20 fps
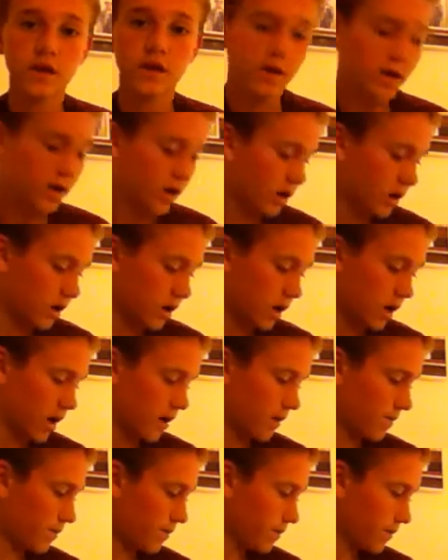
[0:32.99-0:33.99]
And
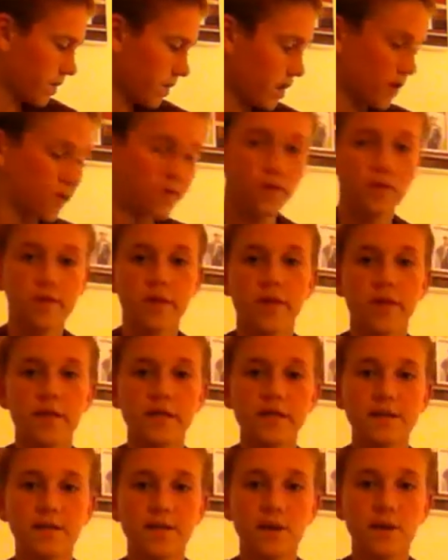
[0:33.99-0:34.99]
a few of the
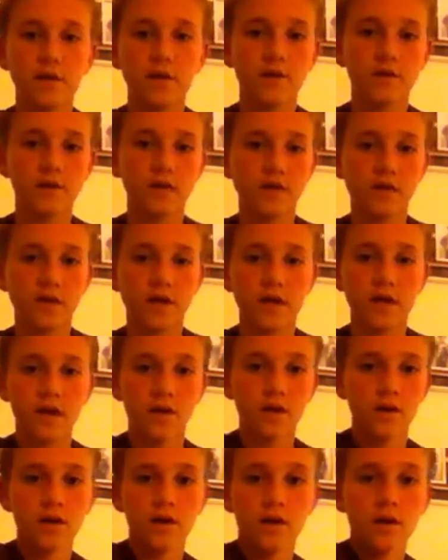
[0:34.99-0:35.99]
things I'm going to go over today
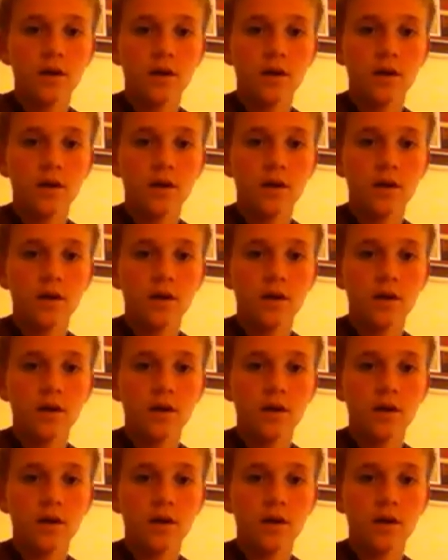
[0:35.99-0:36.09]
are